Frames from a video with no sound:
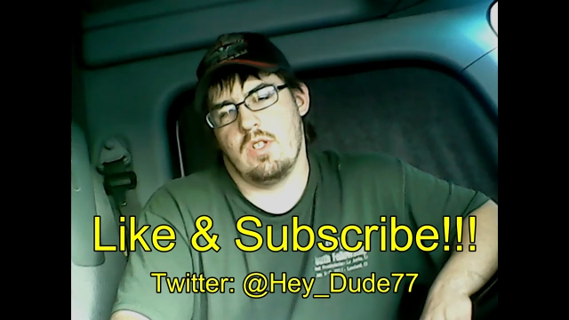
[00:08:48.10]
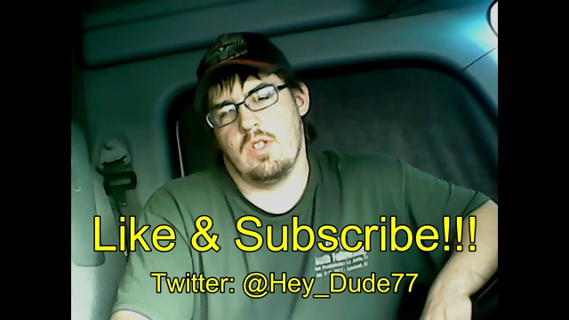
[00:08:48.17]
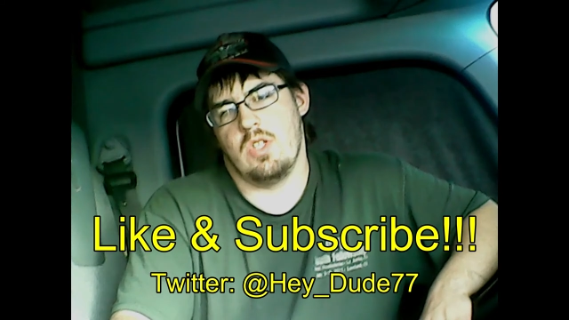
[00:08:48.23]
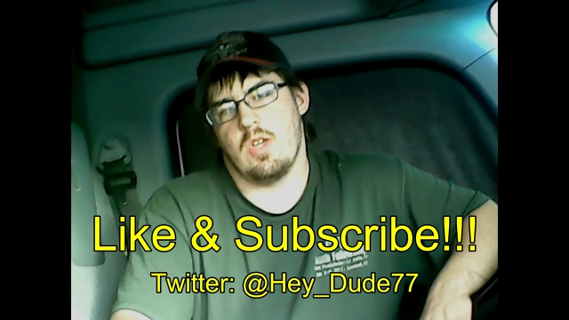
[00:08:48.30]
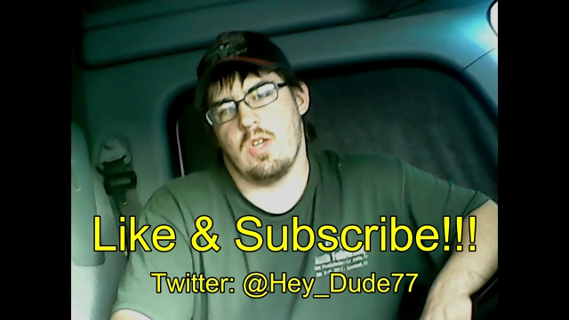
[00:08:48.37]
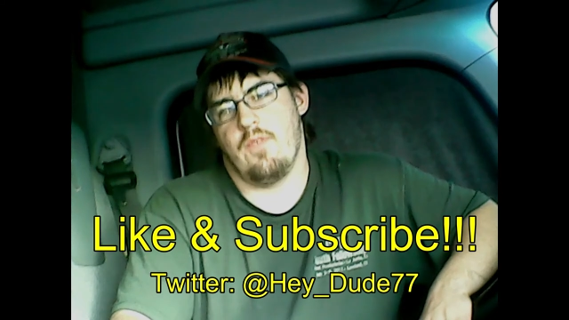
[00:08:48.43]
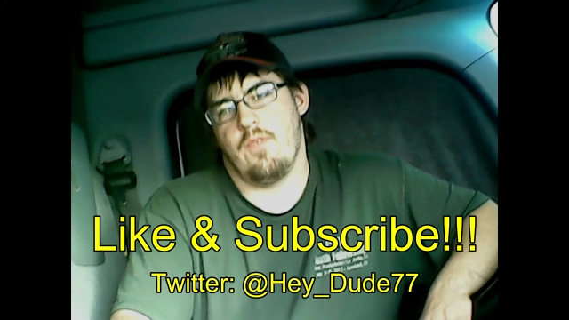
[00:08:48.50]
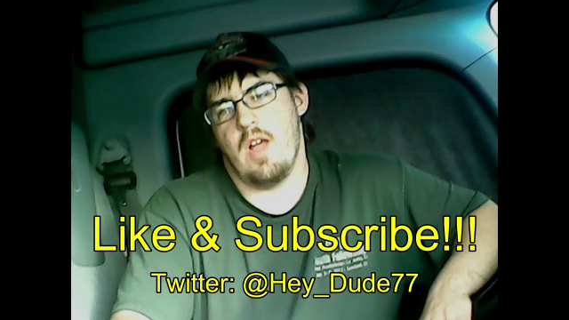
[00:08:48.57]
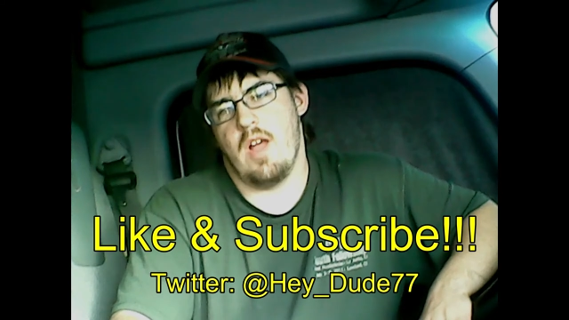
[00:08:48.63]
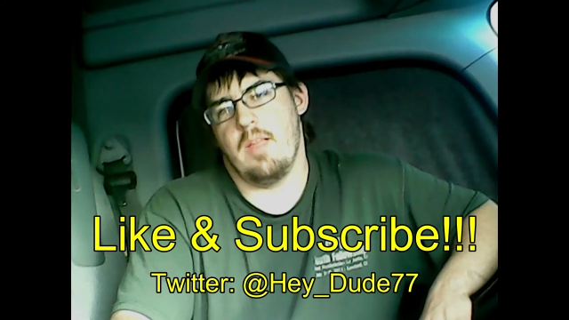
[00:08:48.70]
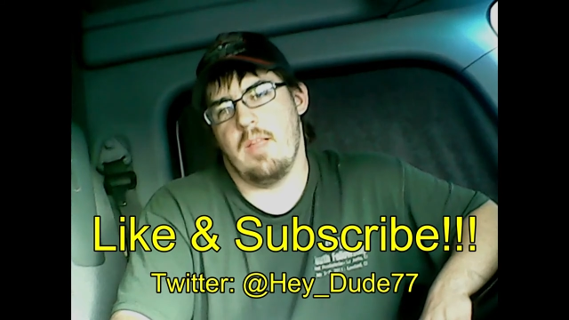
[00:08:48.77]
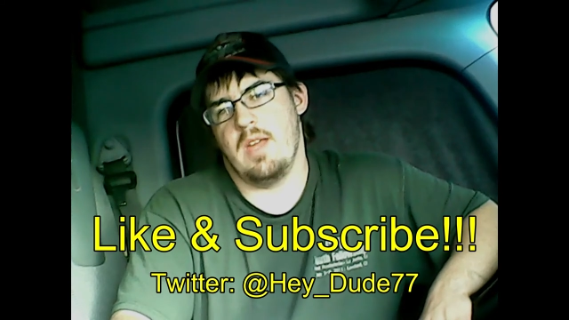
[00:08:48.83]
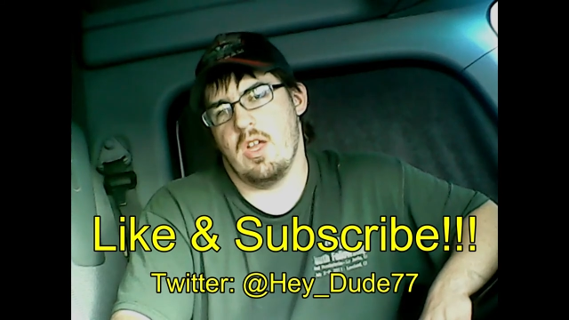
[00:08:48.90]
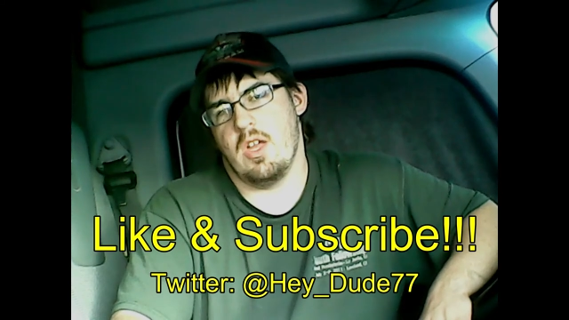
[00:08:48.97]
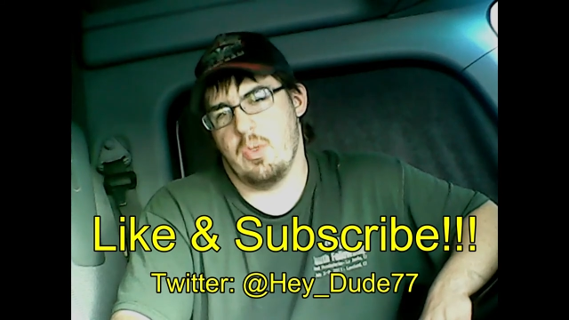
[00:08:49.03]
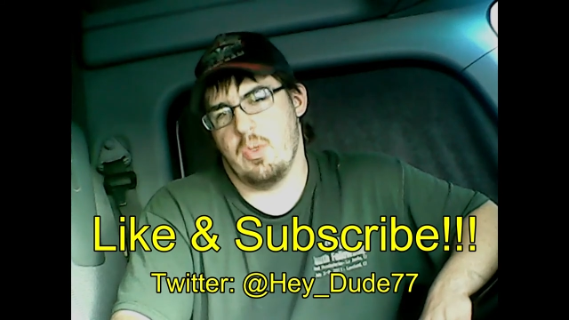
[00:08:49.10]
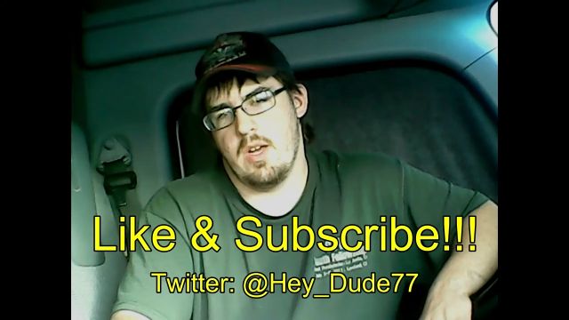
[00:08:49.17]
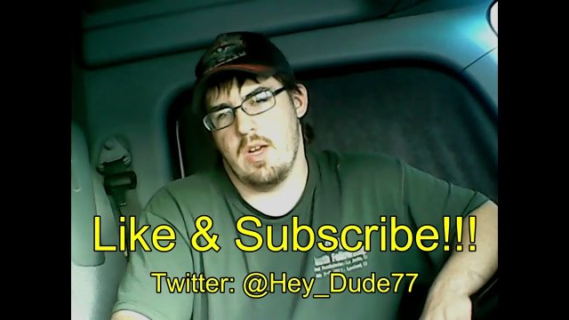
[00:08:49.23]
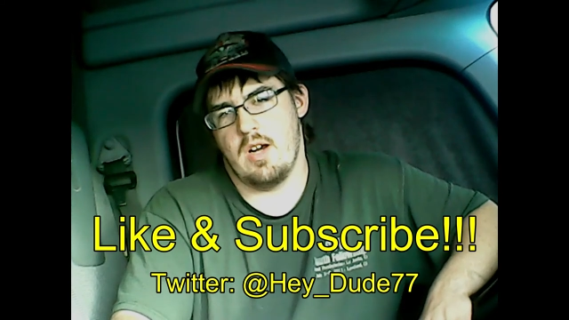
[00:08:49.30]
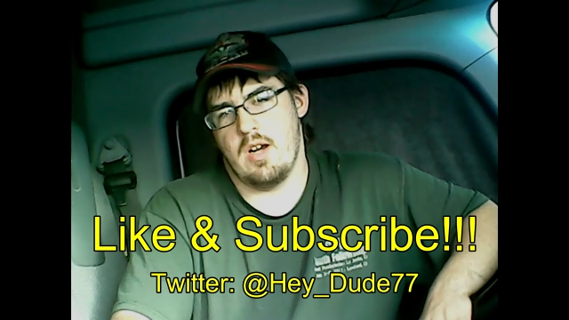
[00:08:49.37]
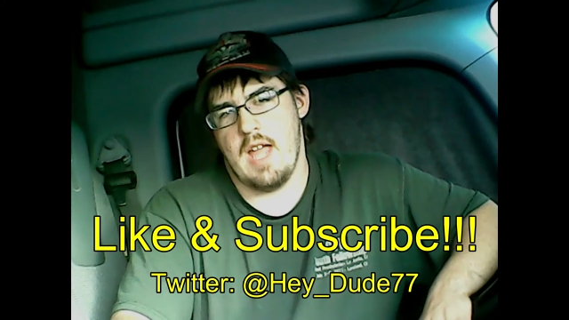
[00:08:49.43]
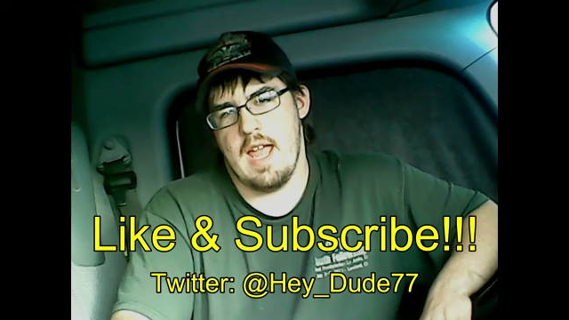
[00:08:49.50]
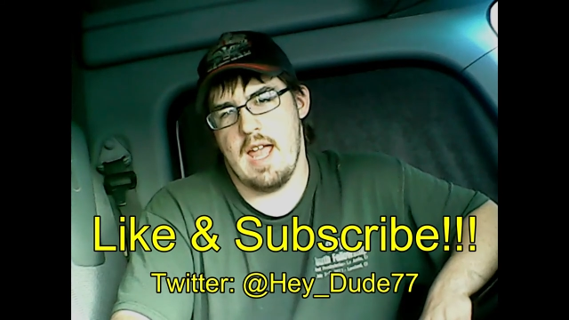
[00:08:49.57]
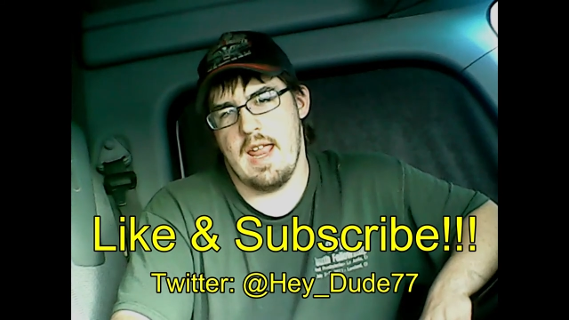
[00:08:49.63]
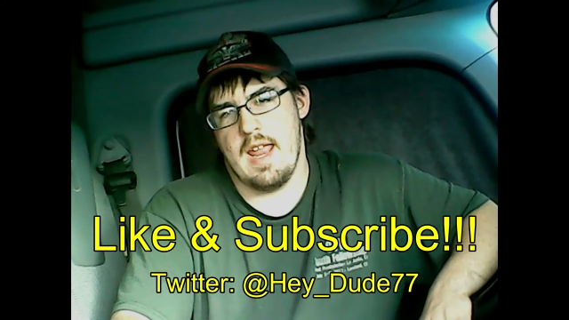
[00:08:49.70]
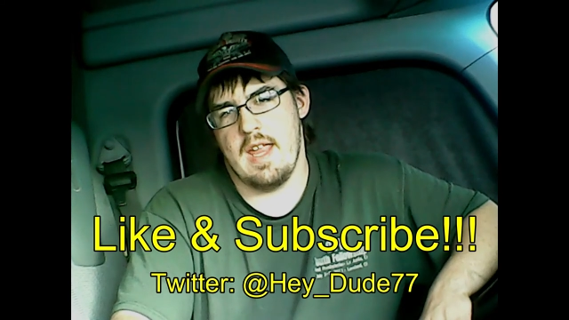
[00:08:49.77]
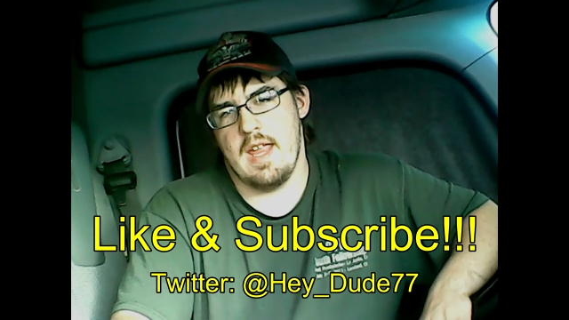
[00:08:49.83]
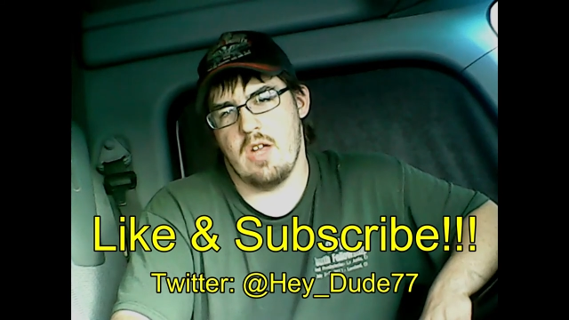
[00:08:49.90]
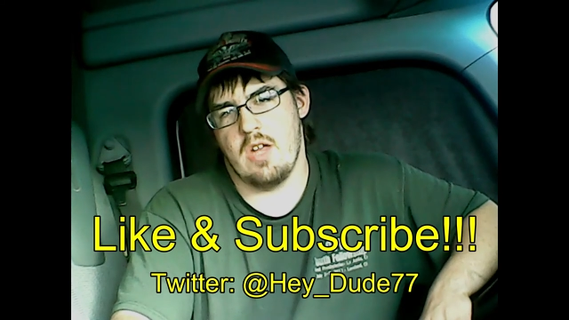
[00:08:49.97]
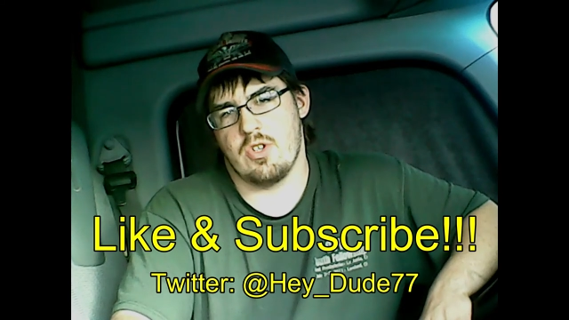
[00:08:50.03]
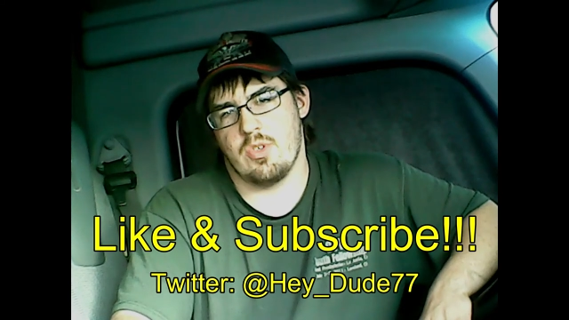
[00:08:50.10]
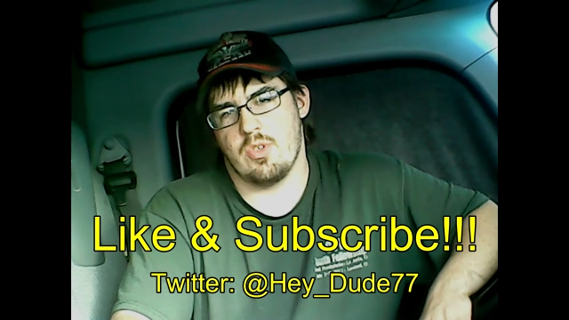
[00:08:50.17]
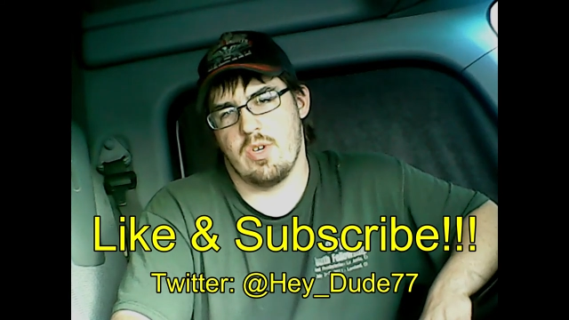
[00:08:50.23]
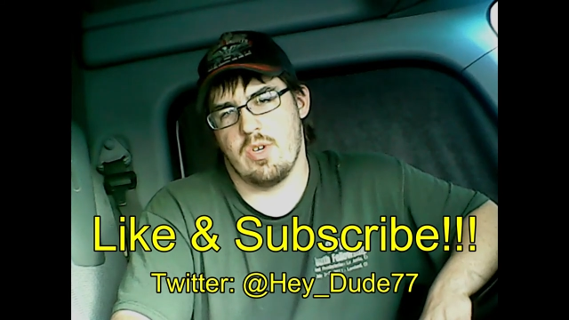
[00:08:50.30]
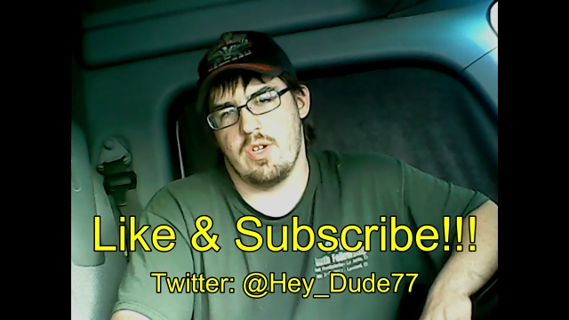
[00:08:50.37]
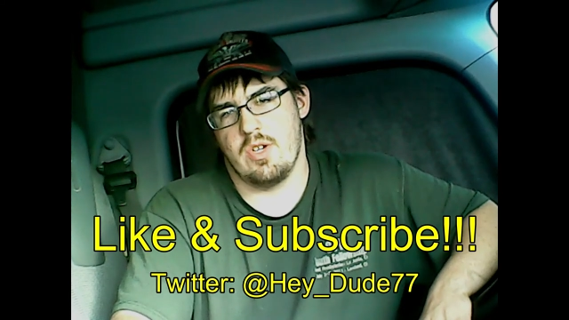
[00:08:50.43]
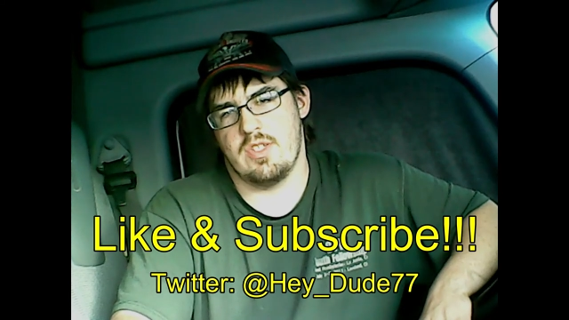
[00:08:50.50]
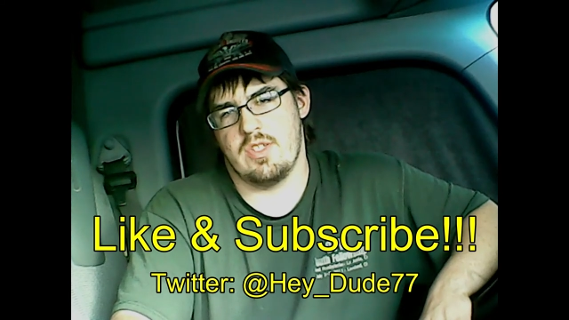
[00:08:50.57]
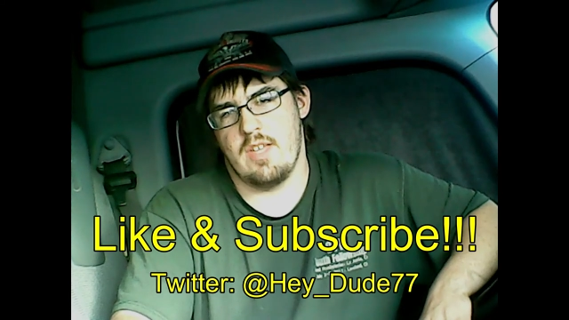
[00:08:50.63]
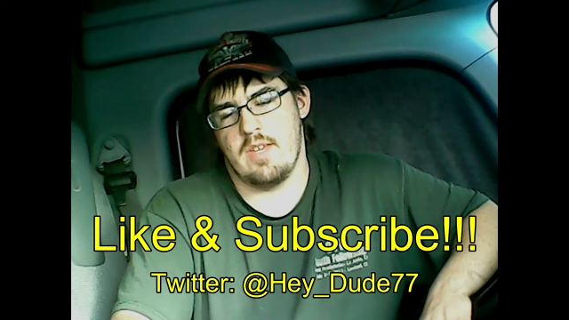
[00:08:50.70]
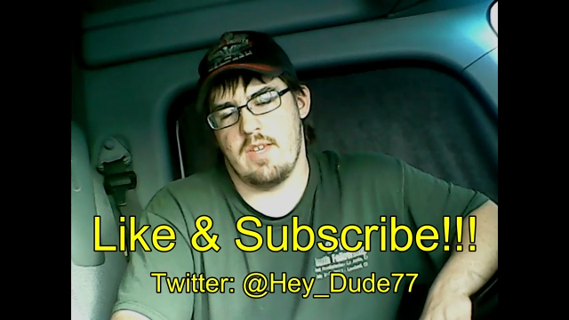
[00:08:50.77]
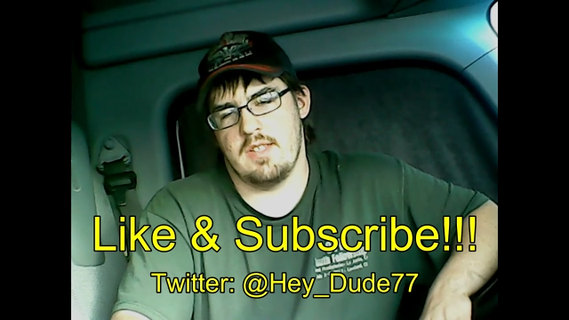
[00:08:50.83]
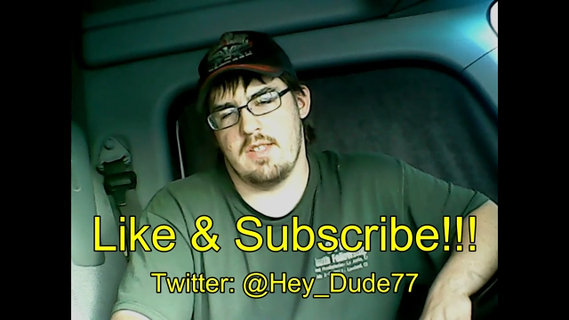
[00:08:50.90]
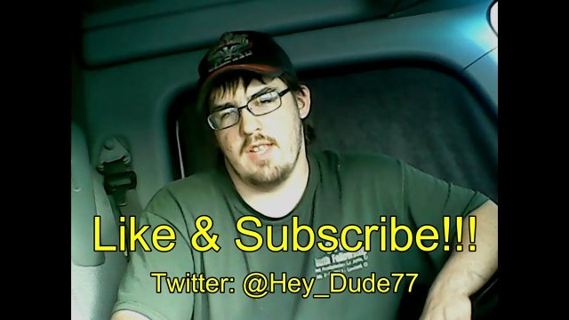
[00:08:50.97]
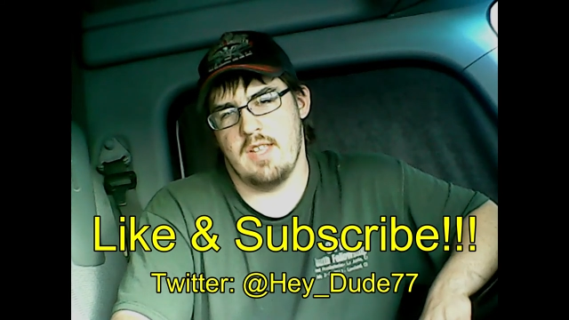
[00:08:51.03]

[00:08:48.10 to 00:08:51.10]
You can follow me on Twitter at hey underscore dude77.